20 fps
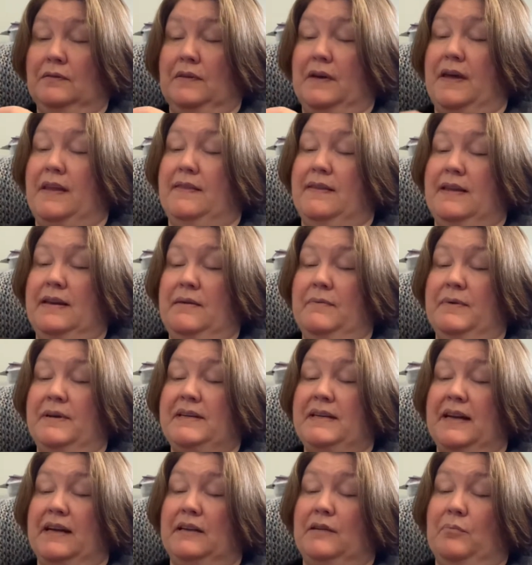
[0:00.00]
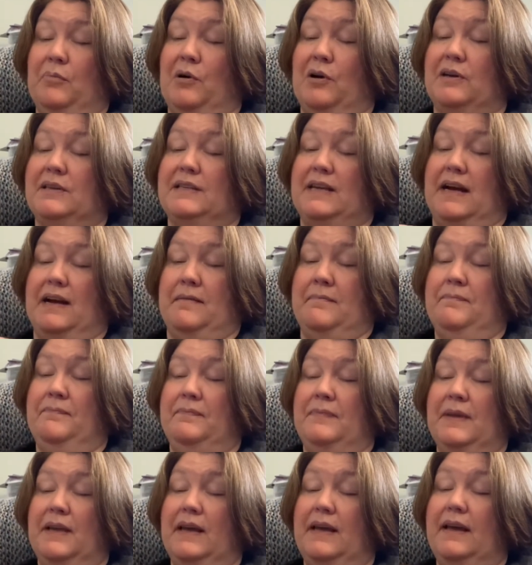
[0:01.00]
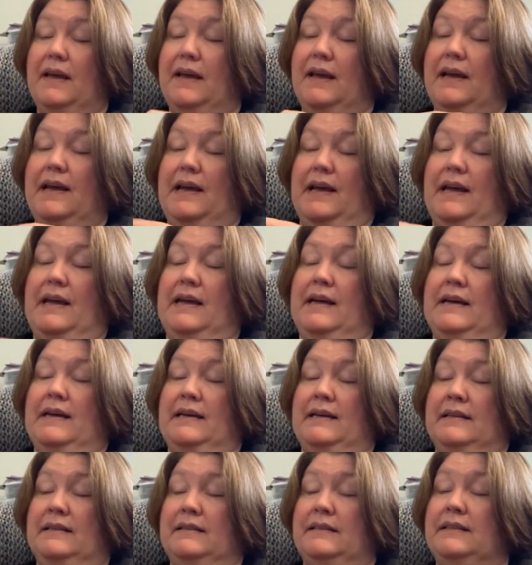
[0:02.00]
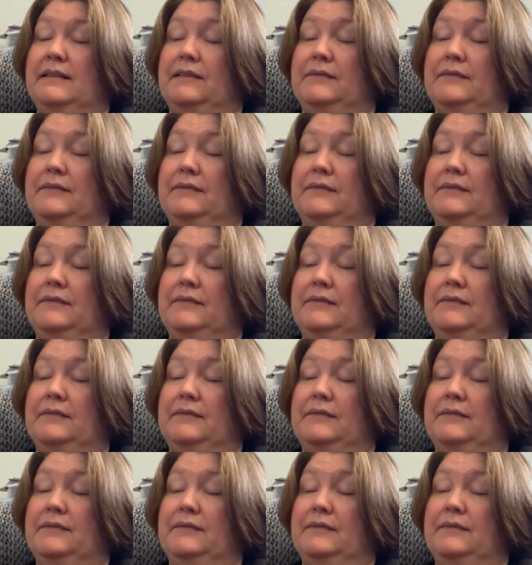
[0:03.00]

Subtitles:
and then he went down to part-time, and